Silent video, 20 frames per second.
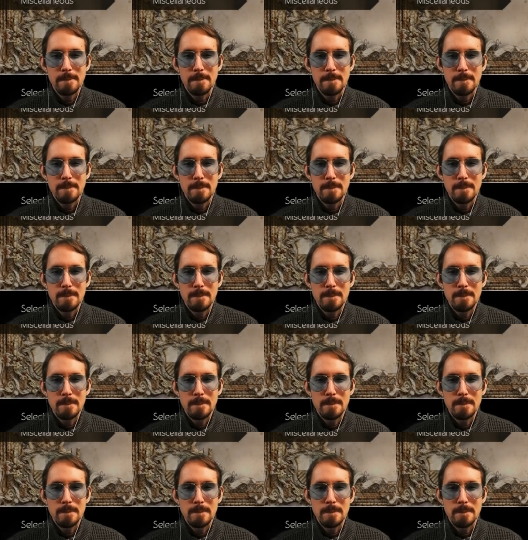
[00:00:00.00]

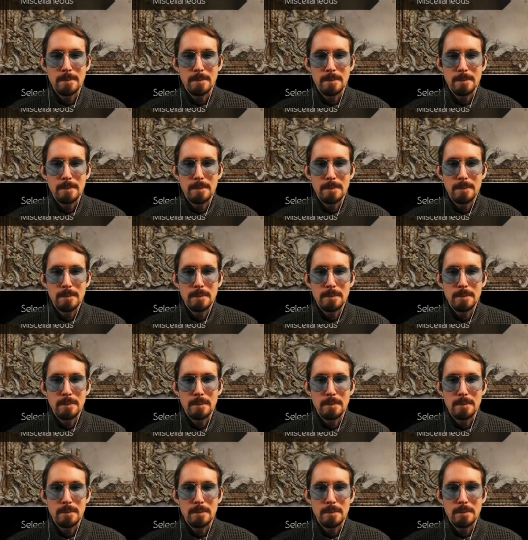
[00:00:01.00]
Nobody speaks.